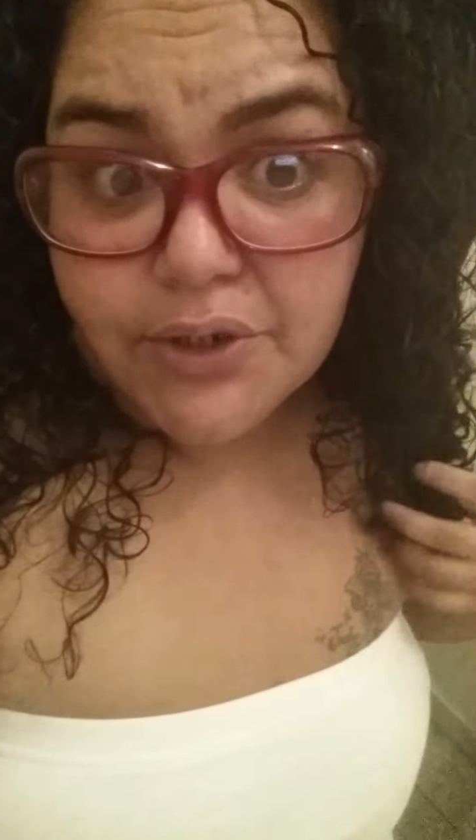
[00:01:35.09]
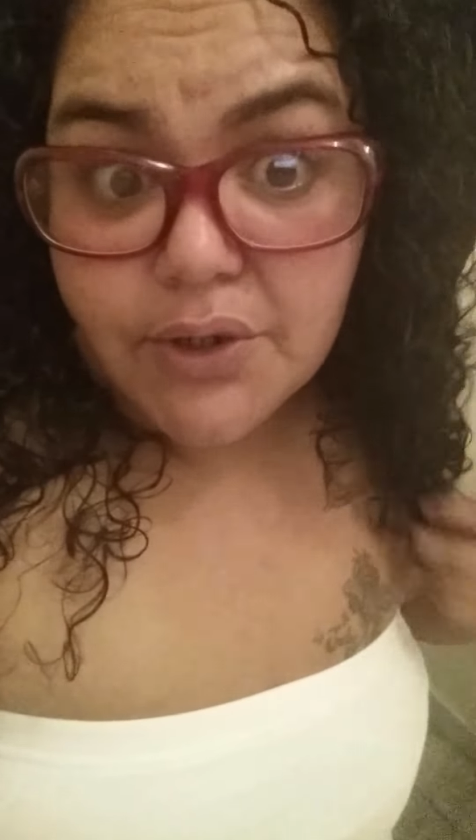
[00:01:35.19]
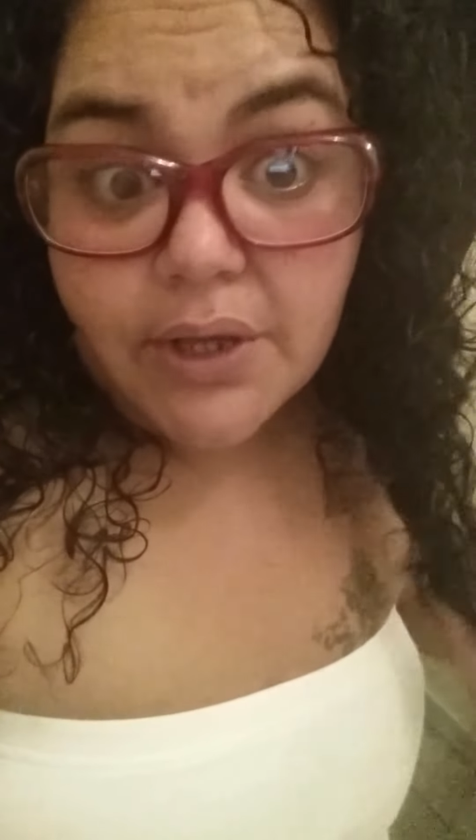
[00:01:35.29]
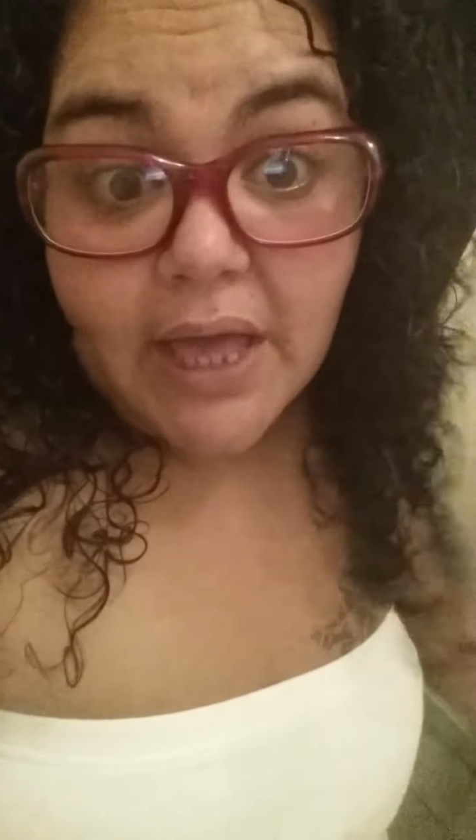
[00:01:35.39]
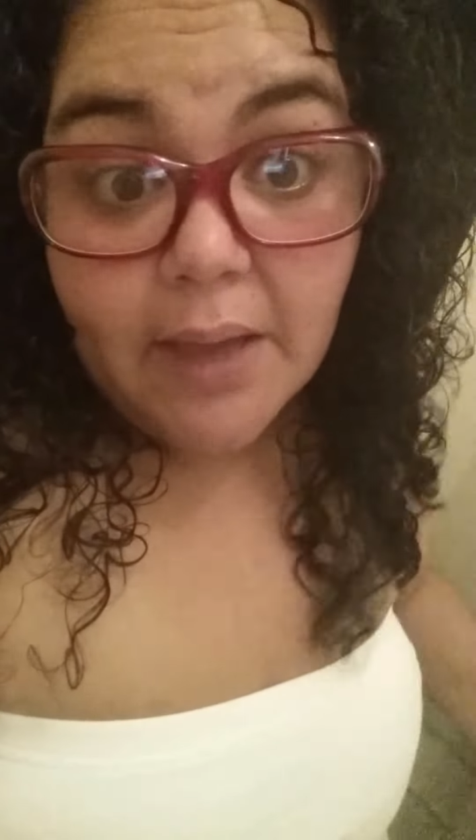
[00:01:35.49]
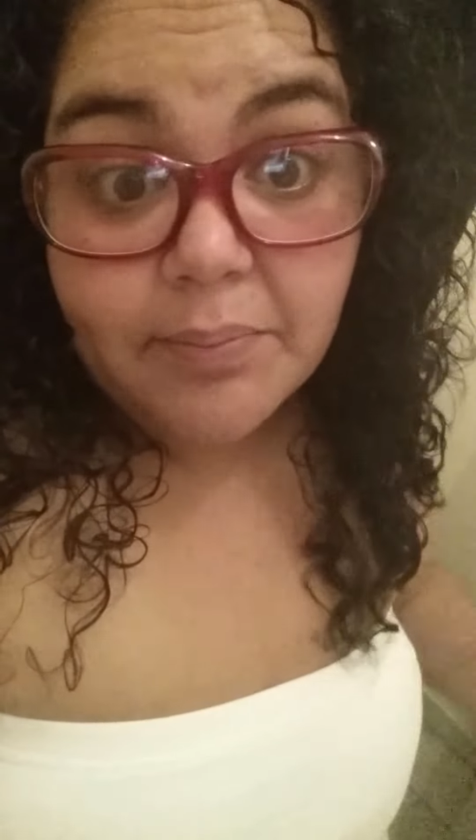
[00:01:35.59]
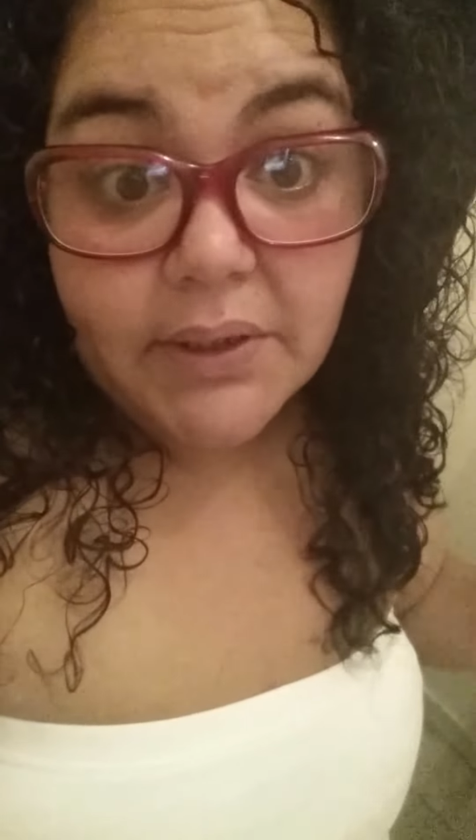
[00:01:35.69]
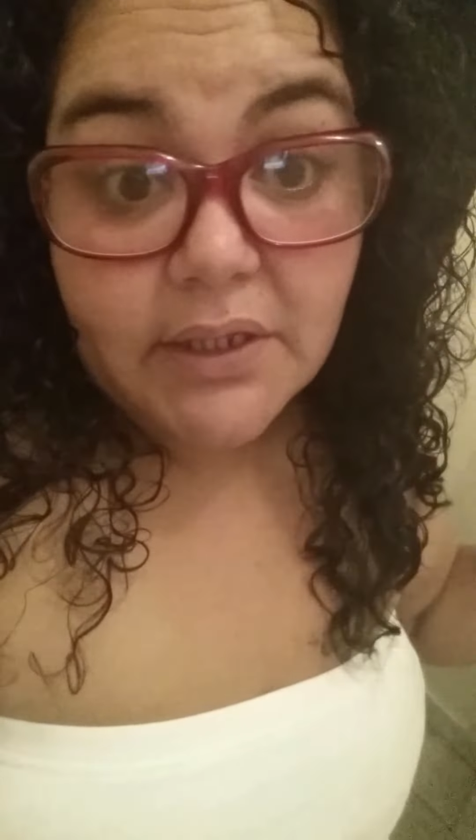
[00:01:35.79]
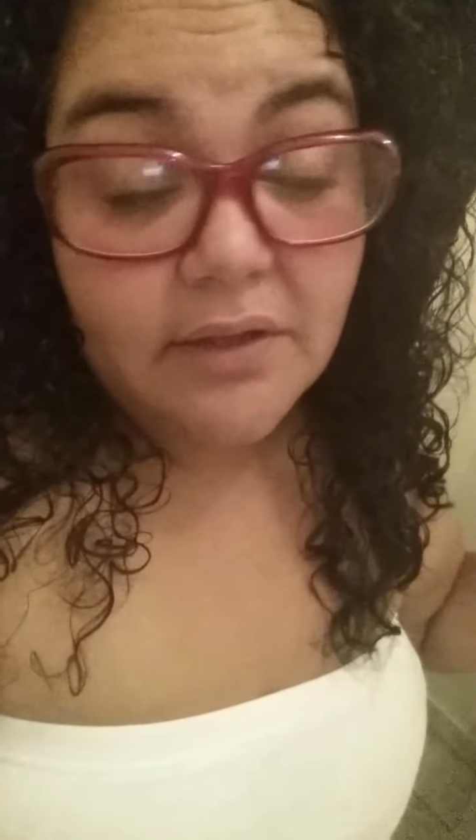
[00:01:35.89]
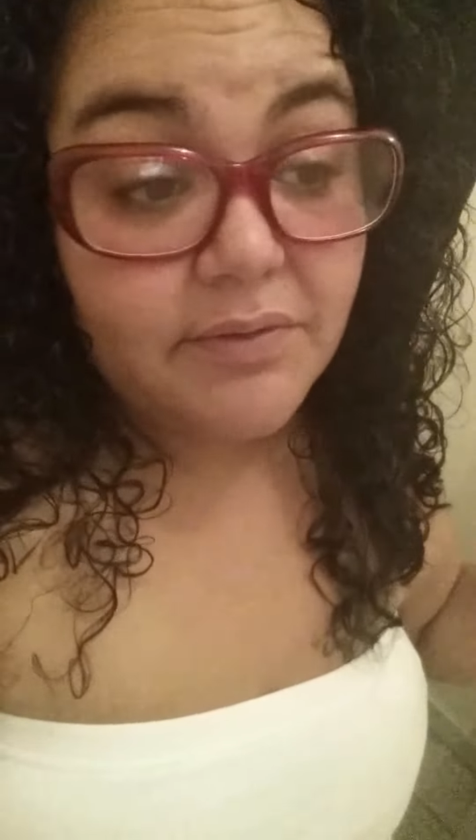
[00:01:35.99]
You're all
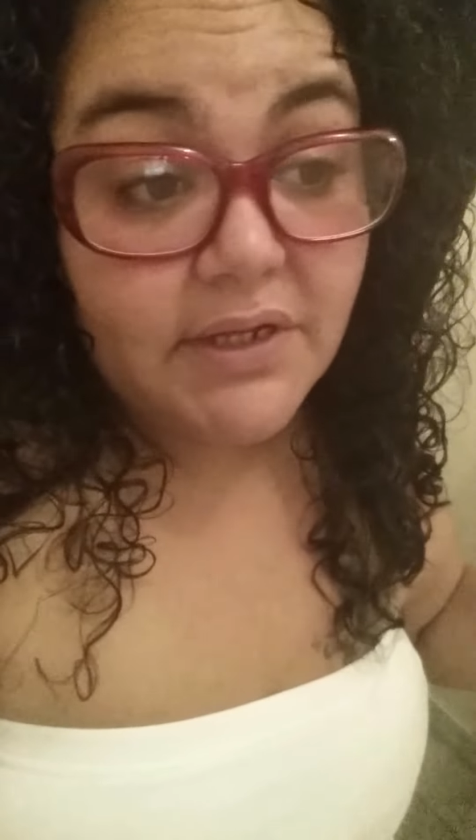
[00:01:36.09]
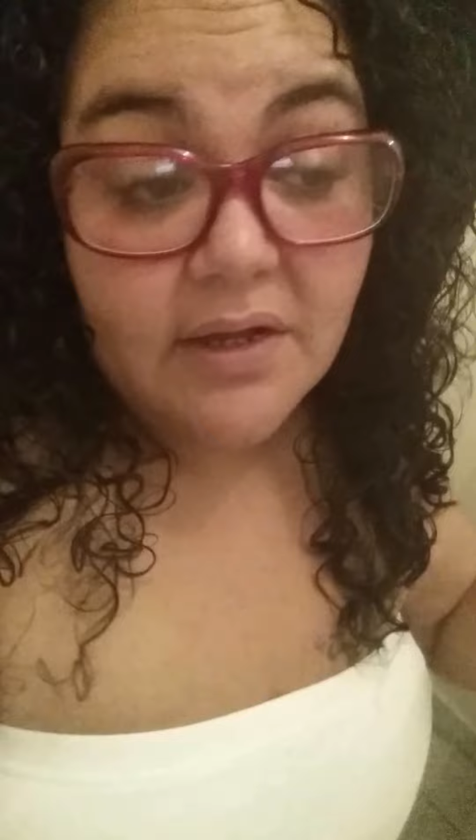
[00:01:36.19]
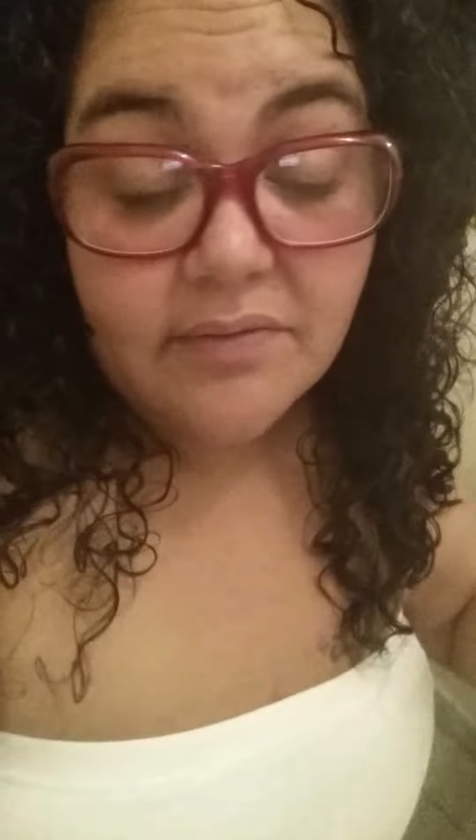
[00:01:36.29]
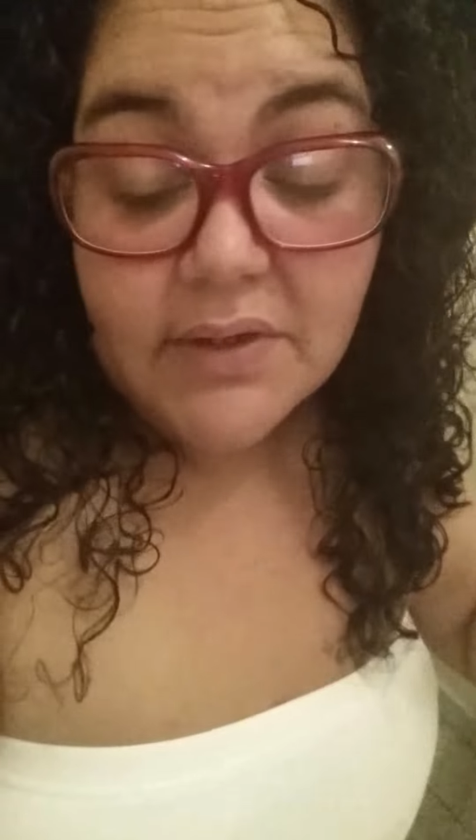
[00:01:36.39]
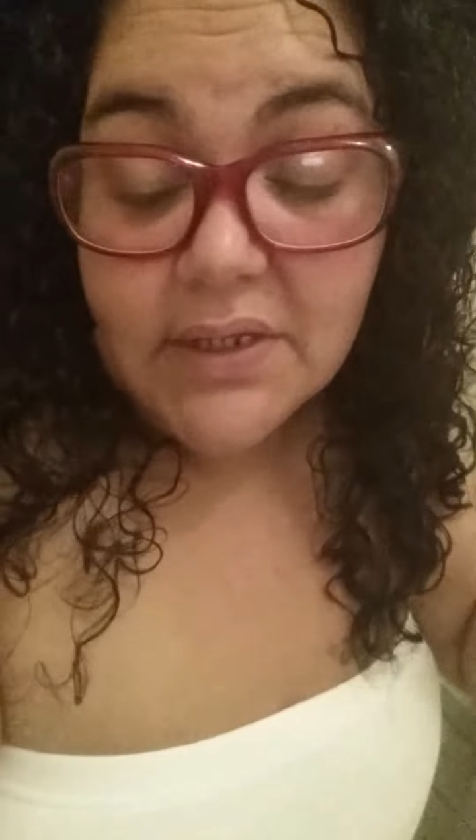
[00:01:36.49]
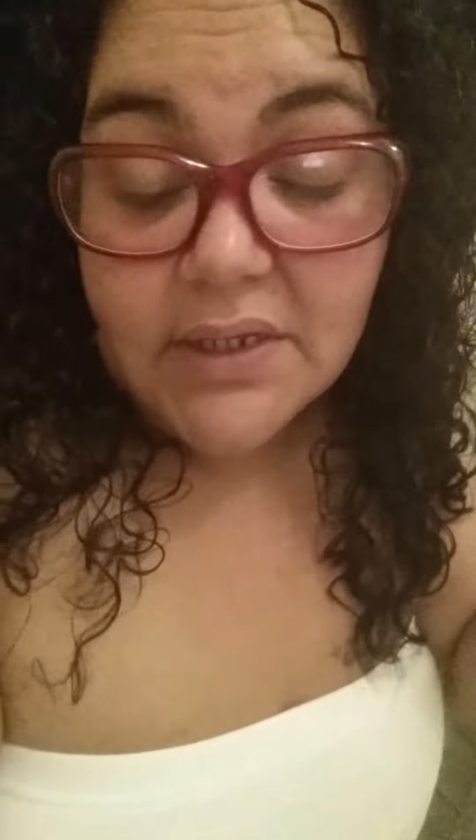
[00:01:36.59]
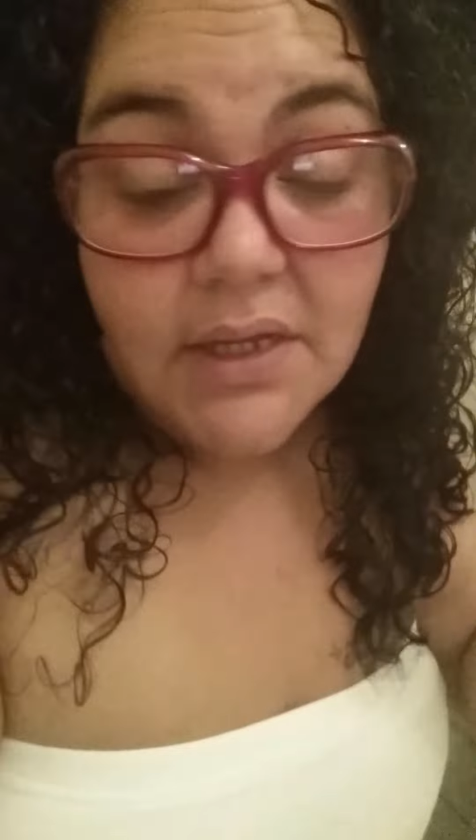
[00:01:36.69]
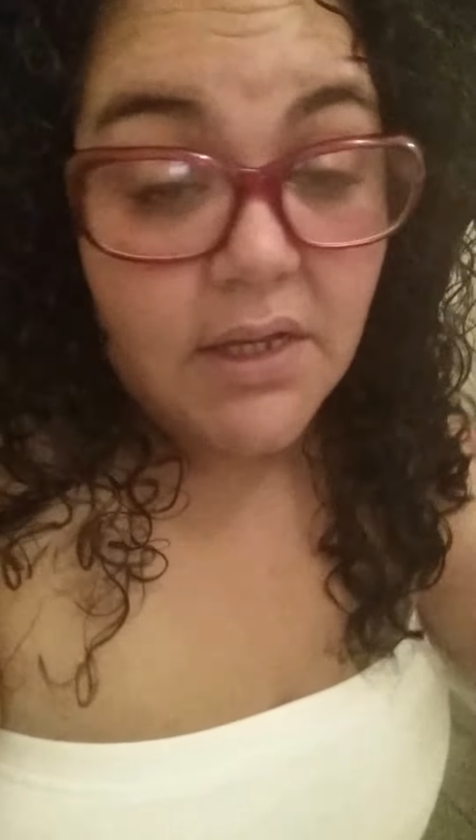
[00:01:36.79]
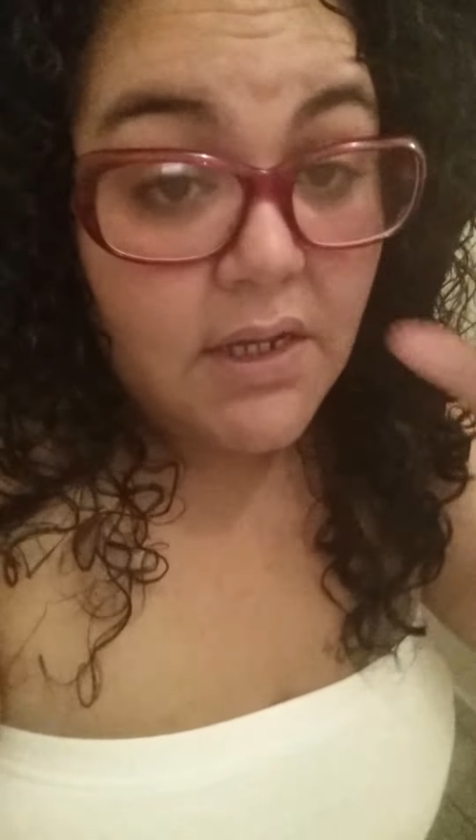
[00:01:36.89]
happy, lovey-dovey,